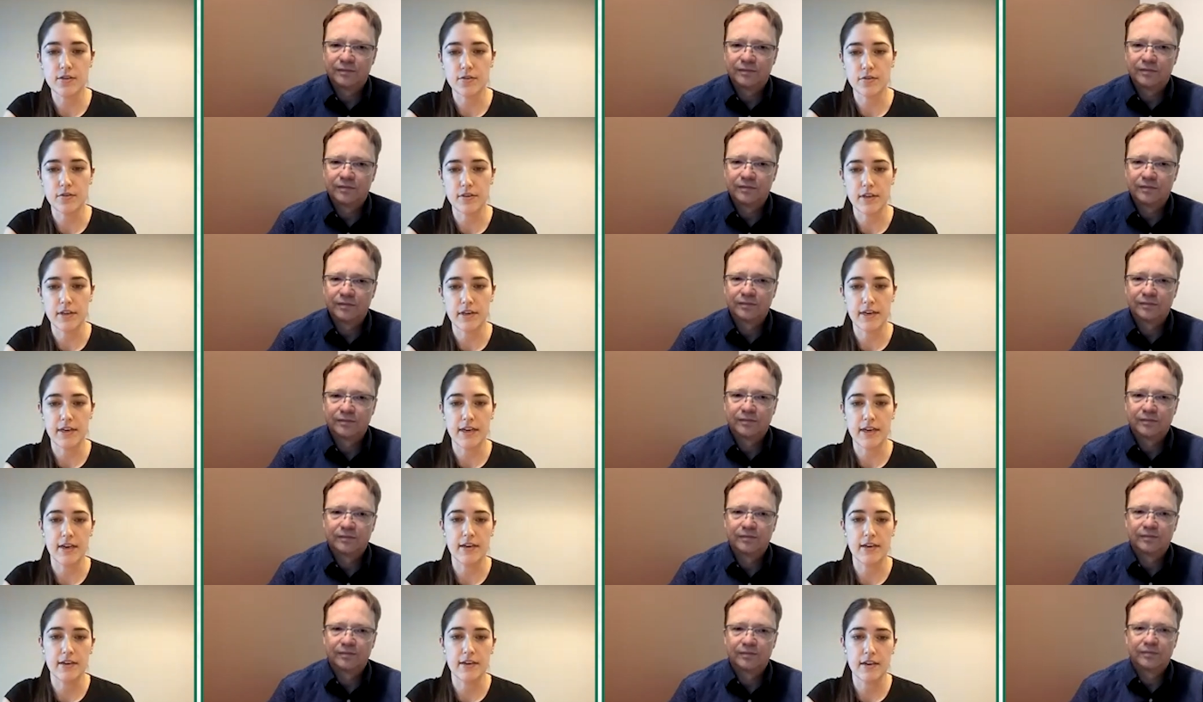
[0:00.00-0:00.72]
Speaker 1: So
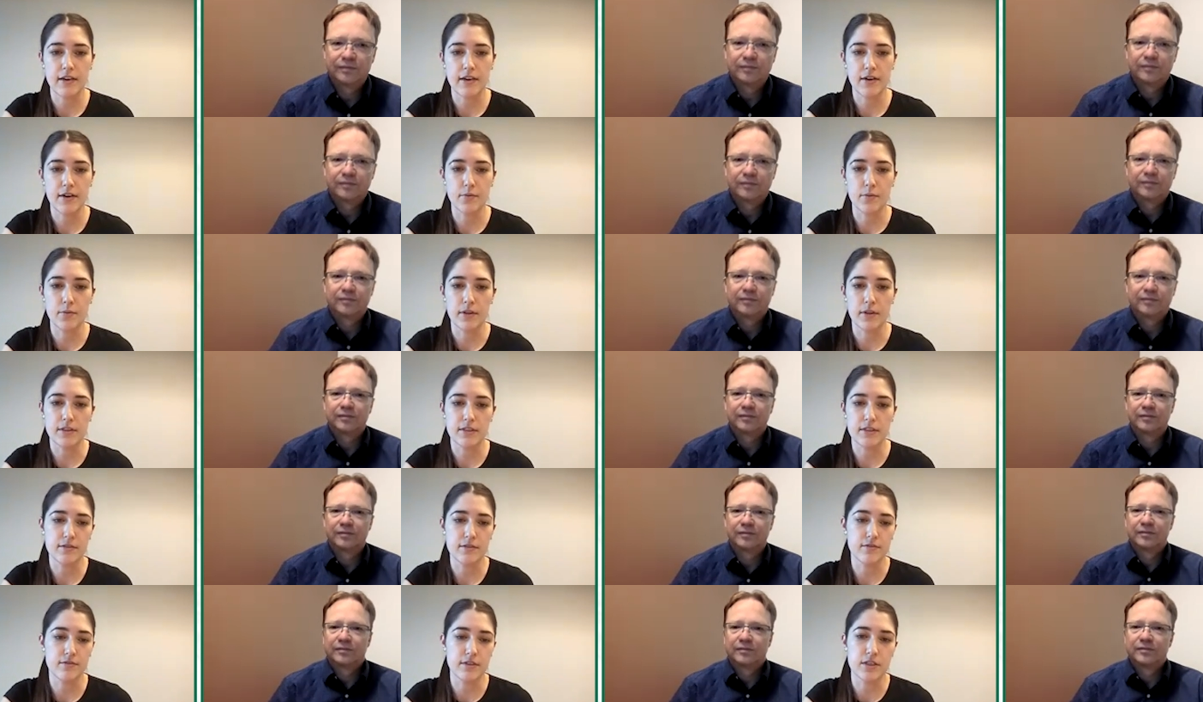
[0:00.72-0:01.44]
they had a
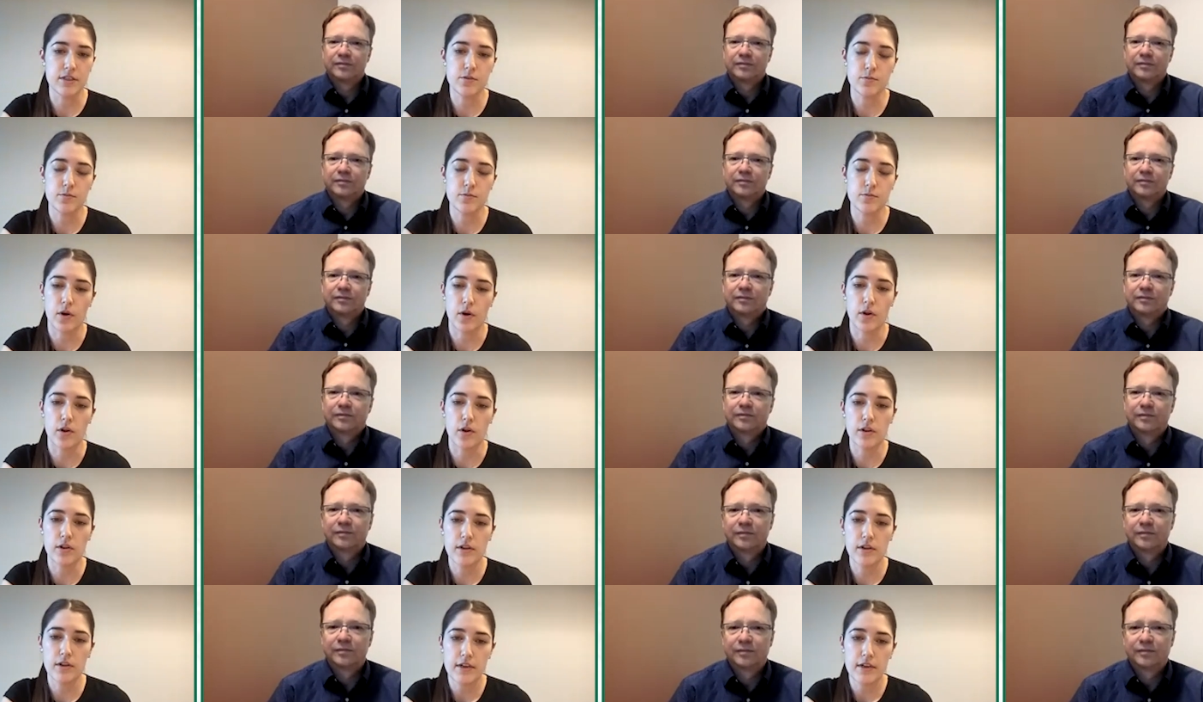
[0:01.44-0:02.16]
relatively
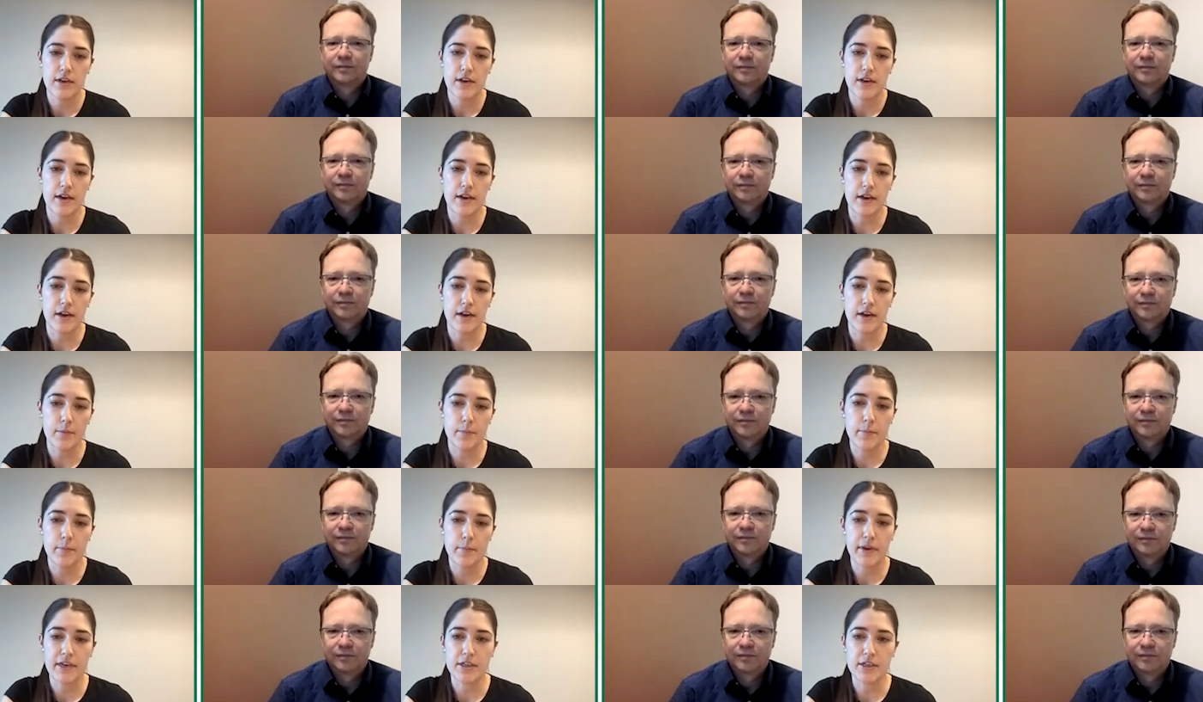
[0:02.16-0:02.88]
small
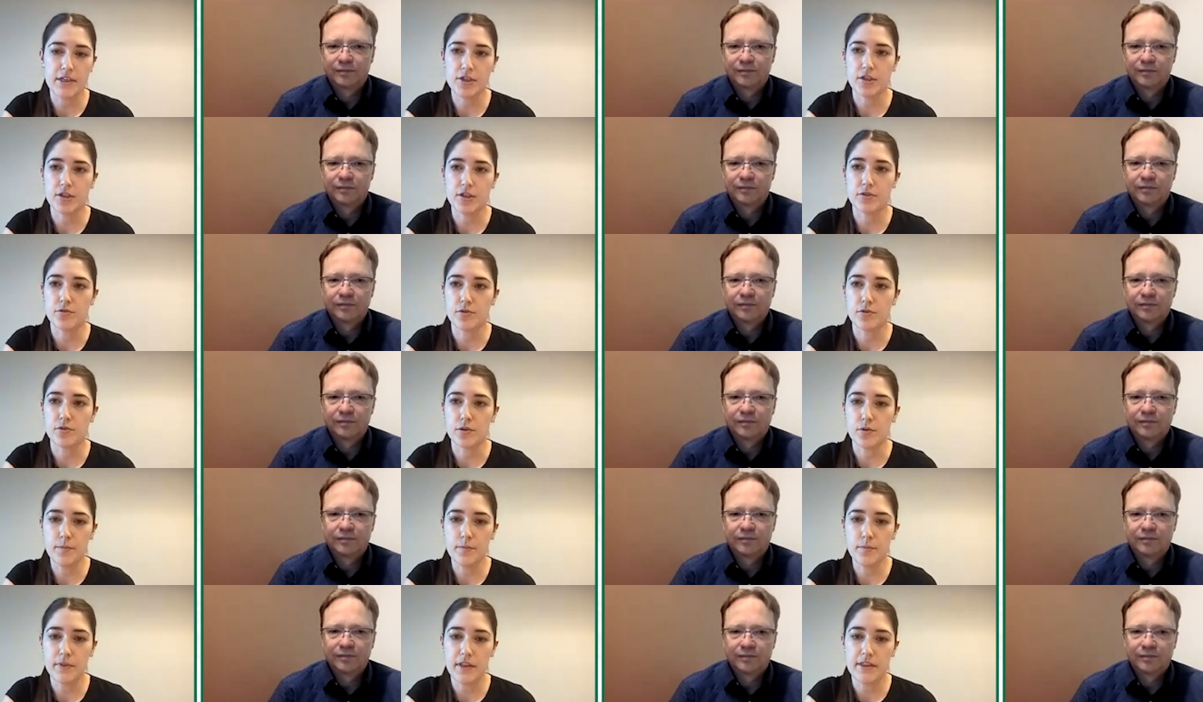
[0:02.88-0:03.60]
uh, patient
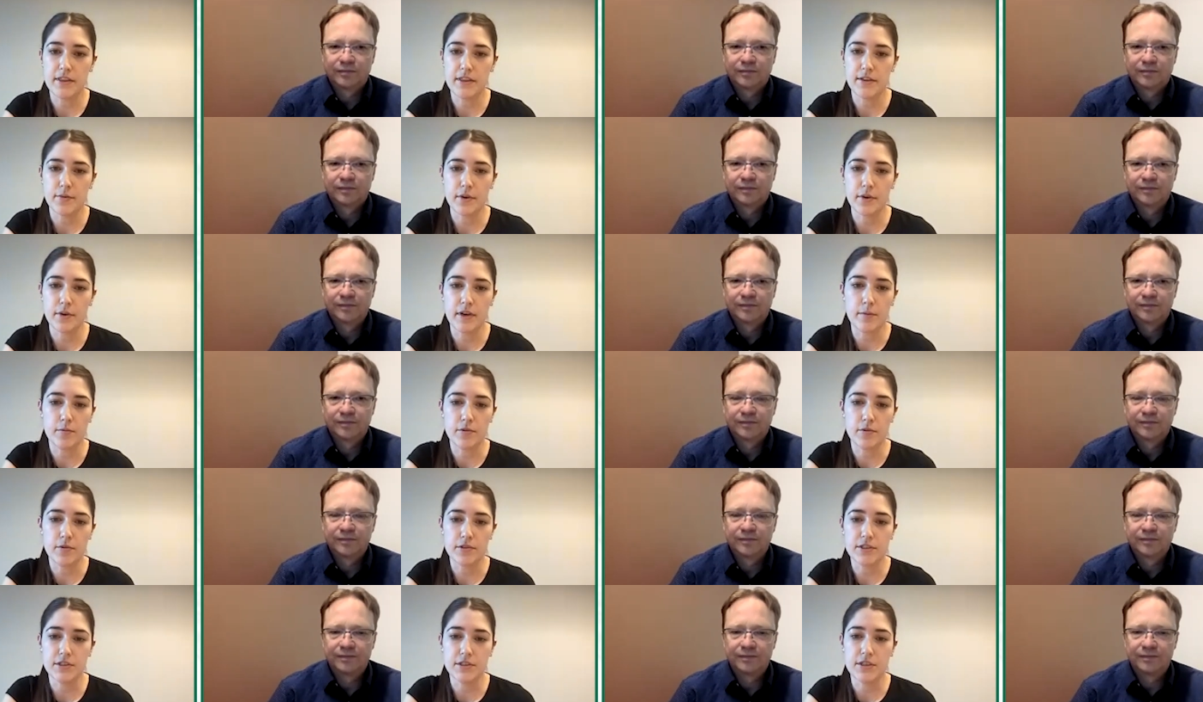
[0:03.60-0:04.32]
group that they were
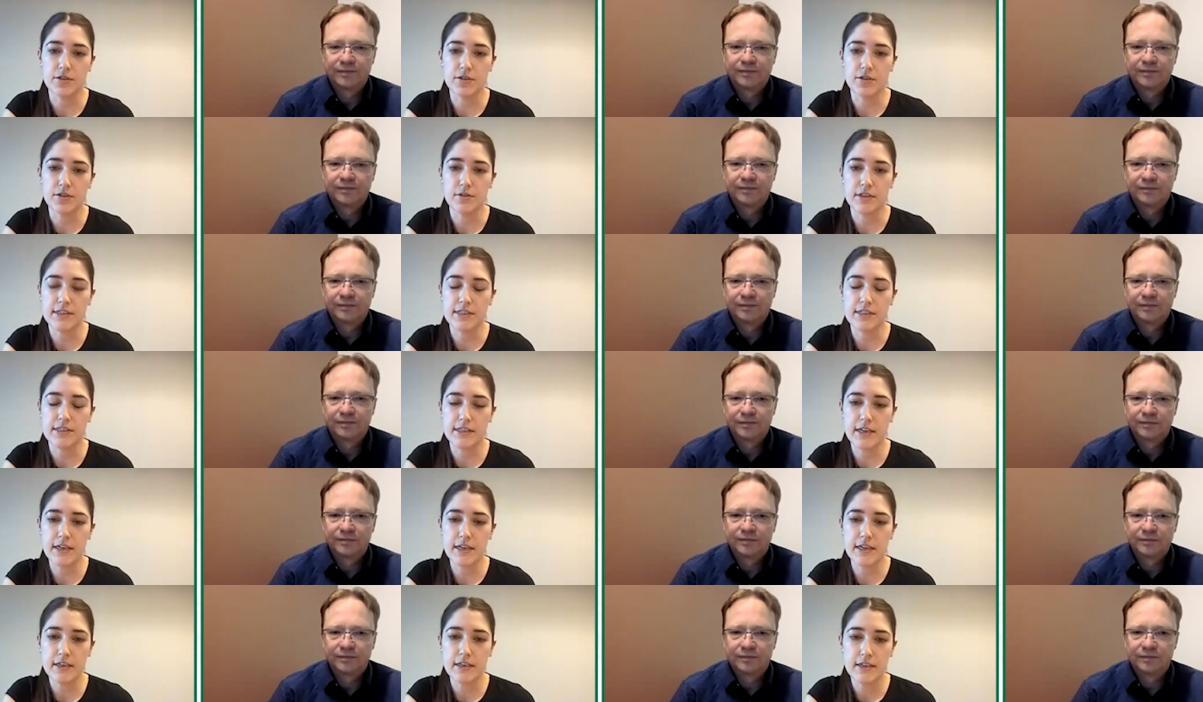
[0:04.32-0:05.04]
able to do
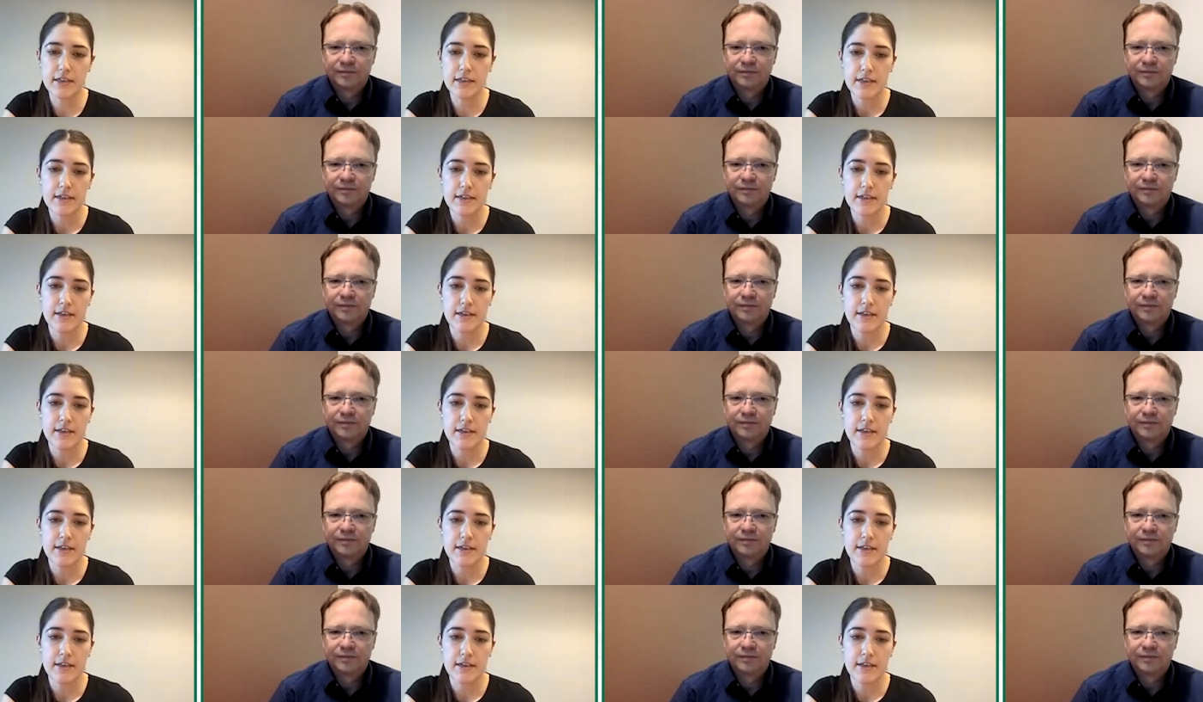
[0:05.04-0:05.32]
this in.